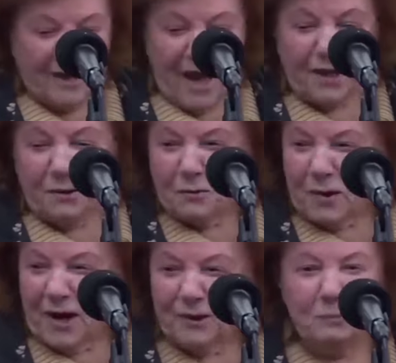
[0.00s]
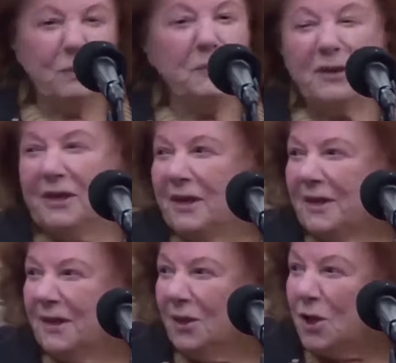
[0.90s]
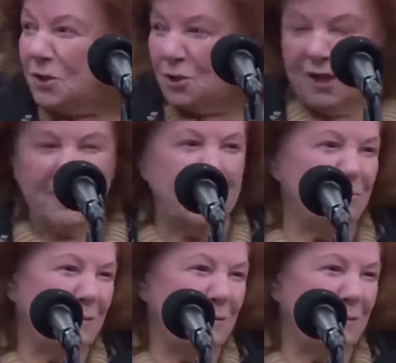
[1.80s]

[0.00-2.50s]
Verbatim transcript: gather around and we would eat it at lunchtime.